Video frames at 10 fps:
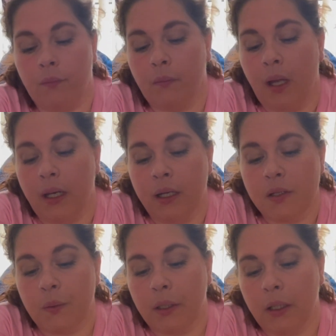it
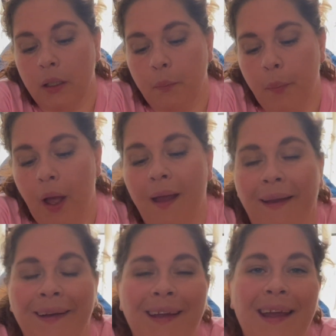is really good. But
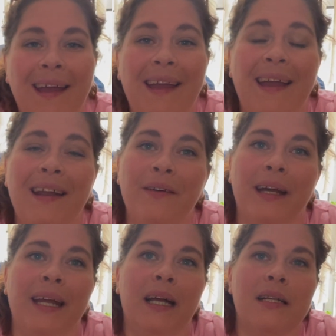
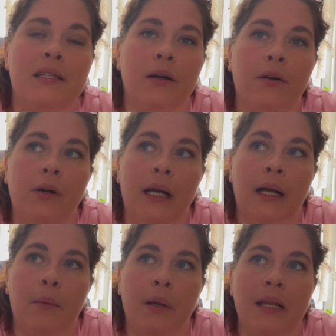anyway,
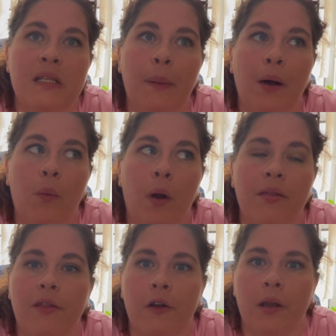so it's about
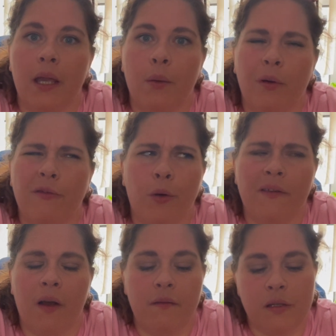1:30,
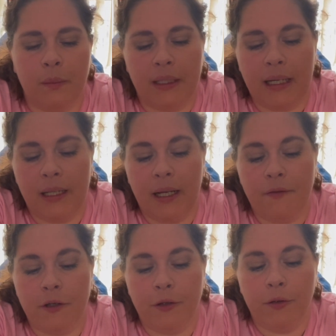1:45 or something like that in the
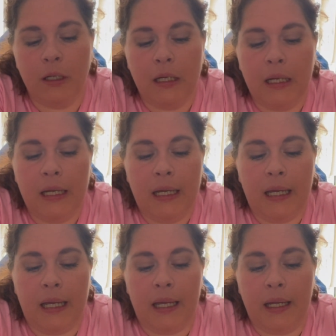afternoon.
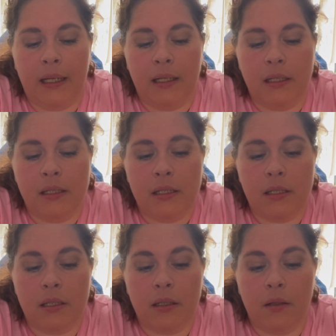And
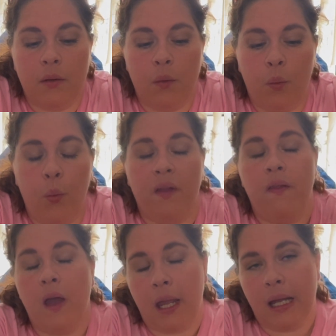when
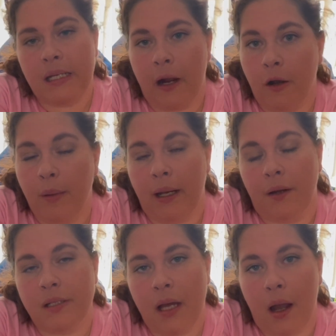they get tired of being
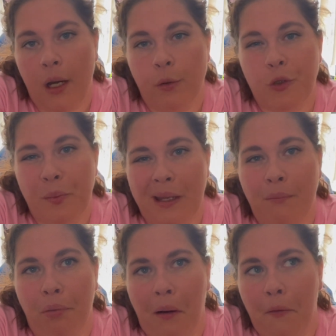outside, which will be
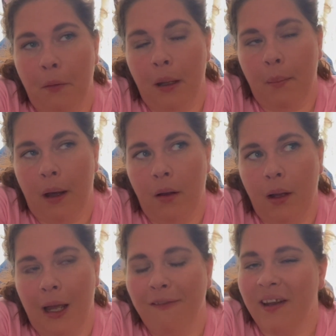in probably about
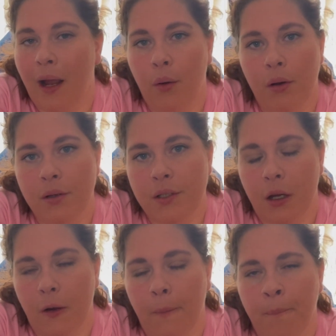half an hour or
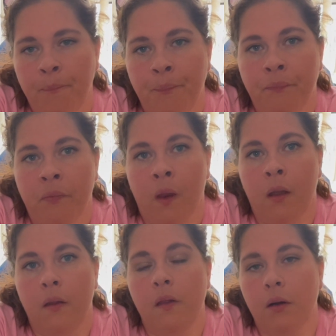so,
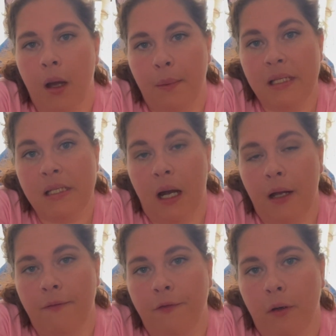they'll come
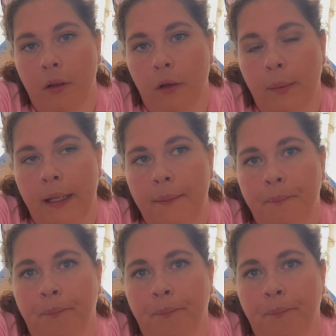inside for a little bit.